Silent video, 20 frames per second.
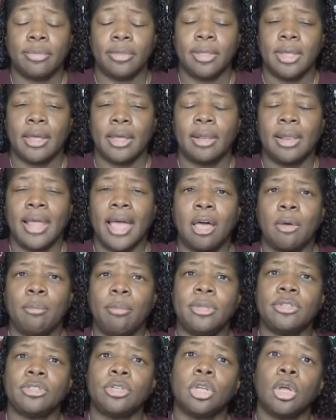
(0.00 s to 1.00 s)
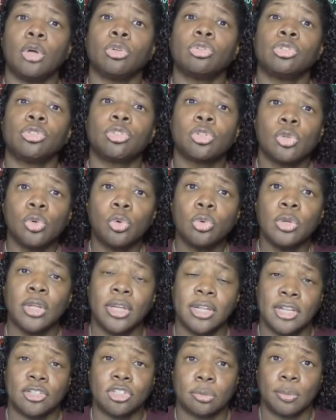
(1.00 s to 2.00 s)
they allowed me to go to school and
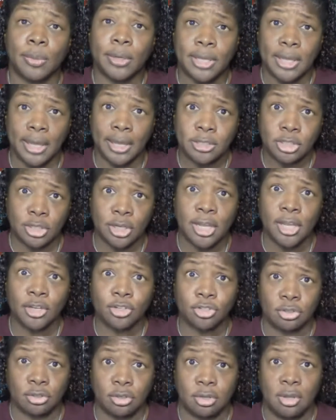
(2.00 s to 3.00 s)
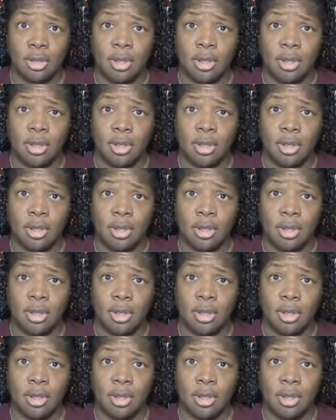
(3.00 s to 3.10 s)
get education,